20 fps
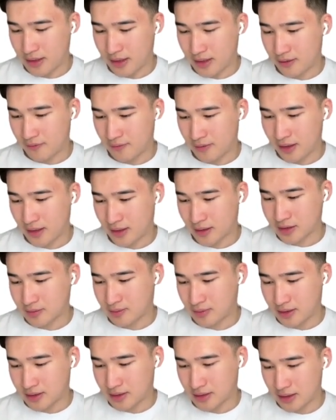negative
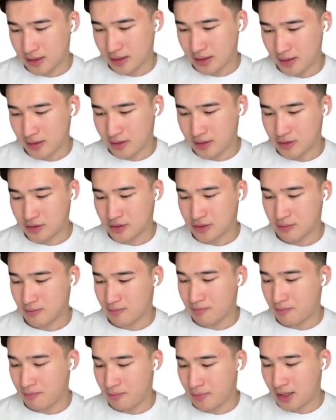x plus
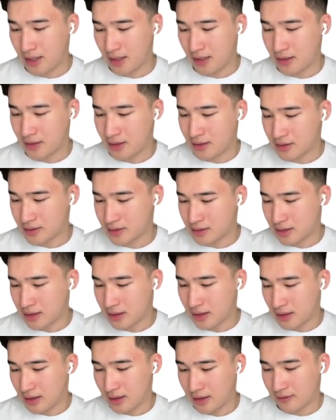h minus
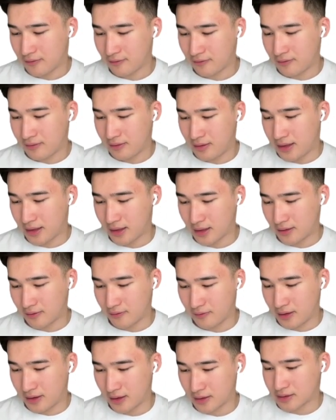f
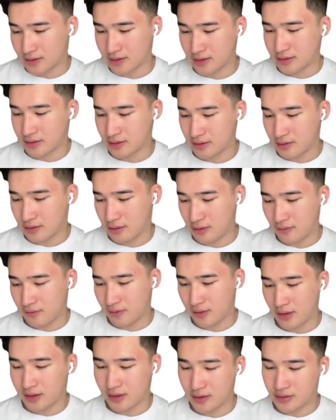negative x
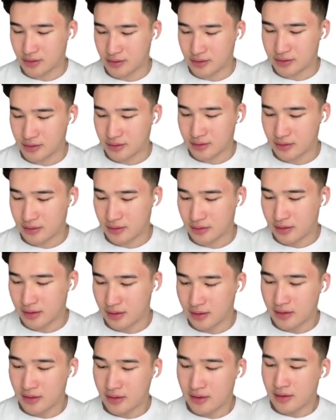over h.
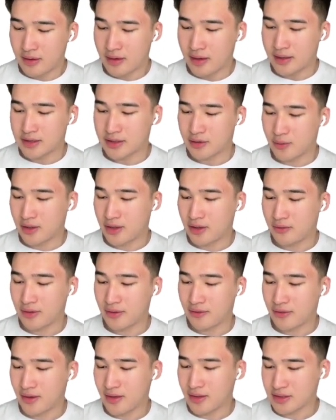And so we know
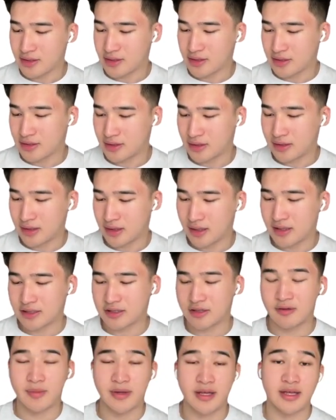that this
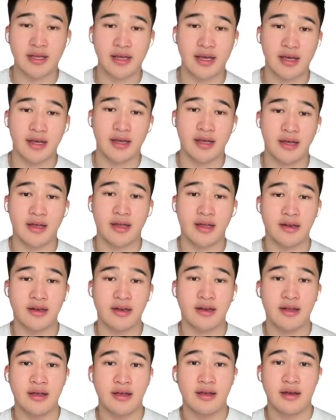is going to be
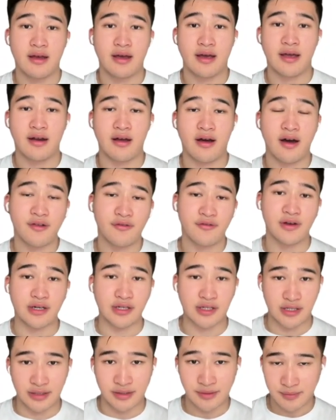in an odd
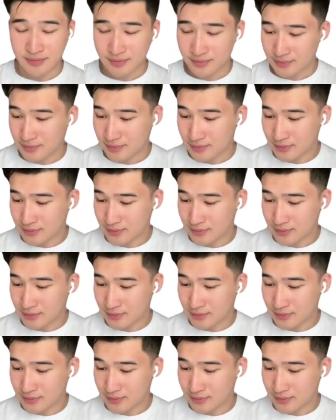function.